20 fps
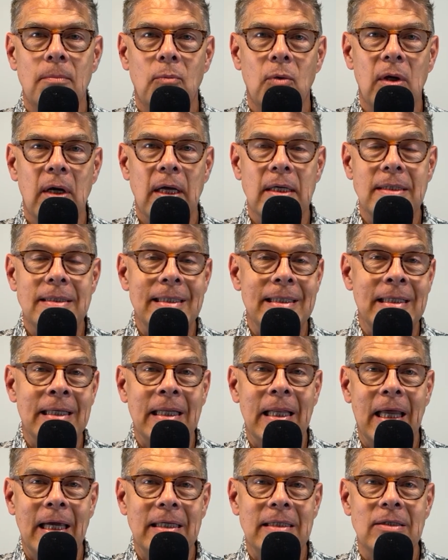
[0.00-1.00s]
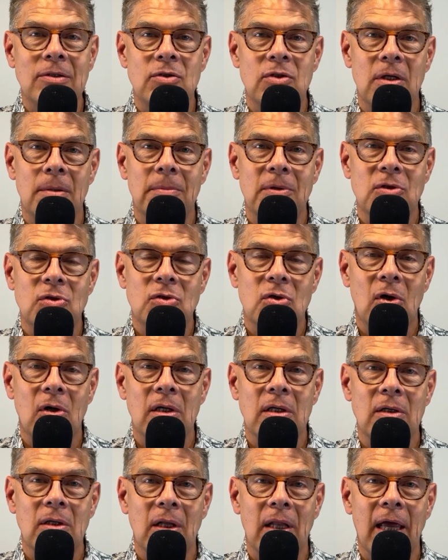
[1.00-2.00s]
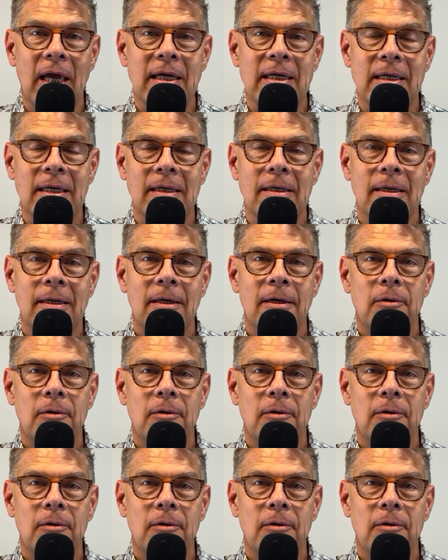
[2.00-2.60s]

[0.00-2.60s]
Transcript: when I didn't like the gym and started to like it,